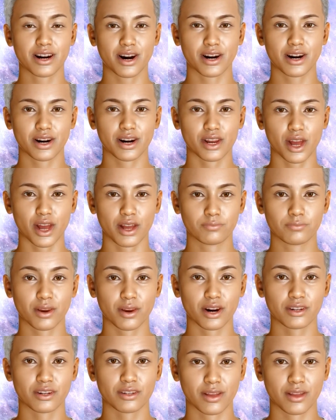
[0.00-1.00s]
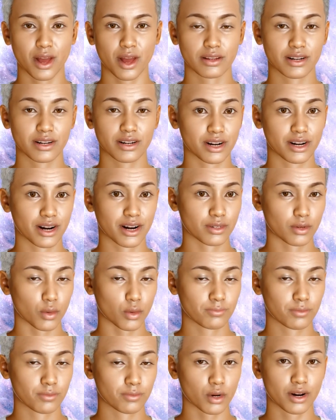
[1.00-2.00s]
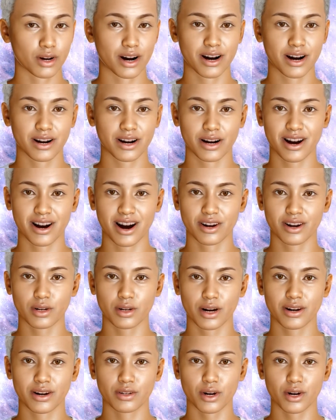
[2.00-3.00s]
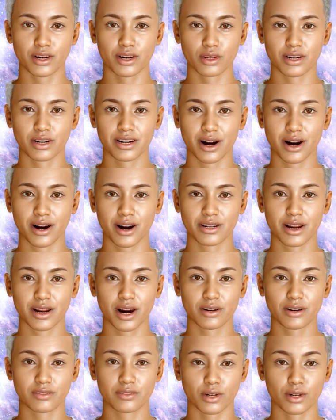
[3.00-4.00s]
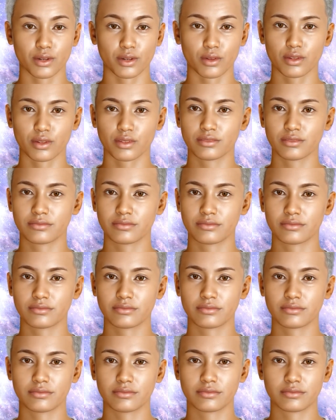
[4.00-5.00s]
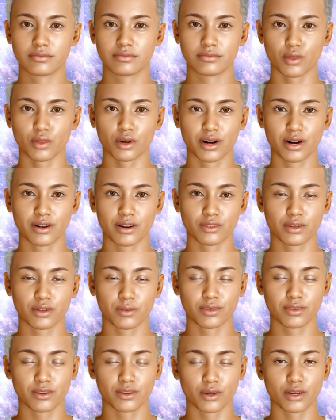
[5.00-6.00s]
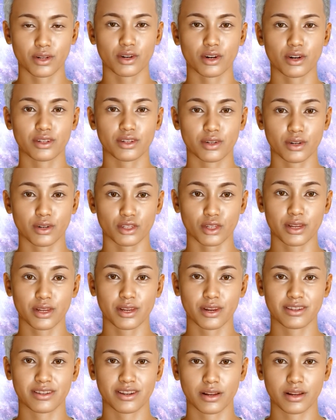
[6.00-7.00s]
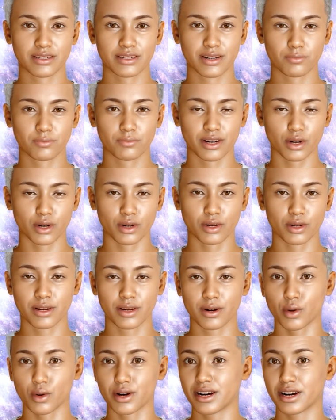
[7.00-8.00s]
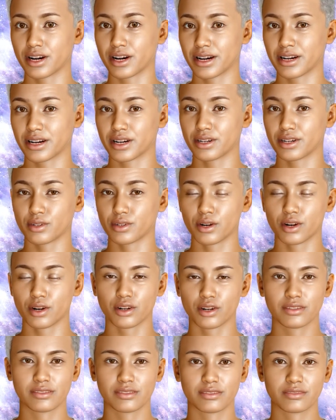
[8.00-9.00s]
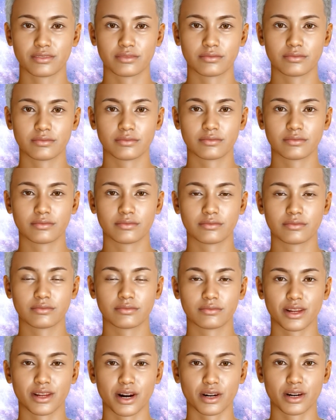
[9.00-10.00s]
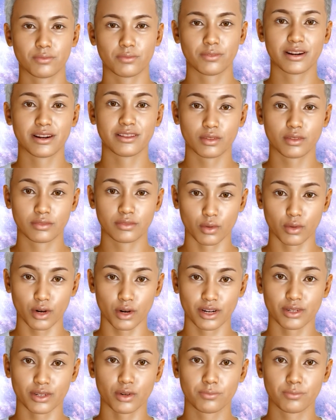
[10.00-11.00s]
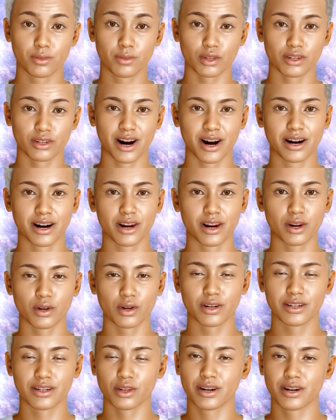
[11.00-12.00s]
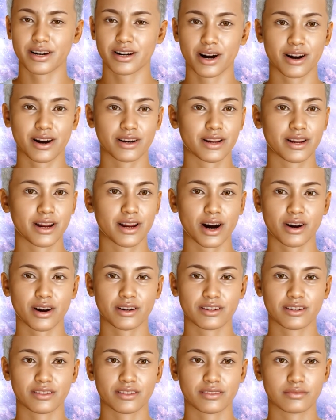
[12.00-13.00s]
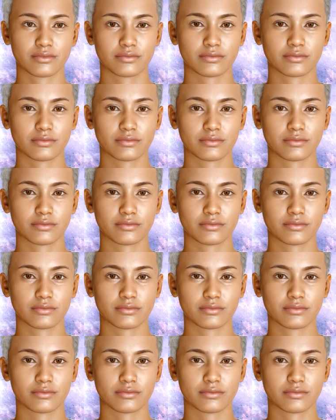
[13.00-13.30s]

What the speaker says: share the day, month, and year you were born, I can calculate your zodiac sign for you. Or if you prefer not to share, let me know and we can continue on. Tell me, what is your birthday or zodiac sign?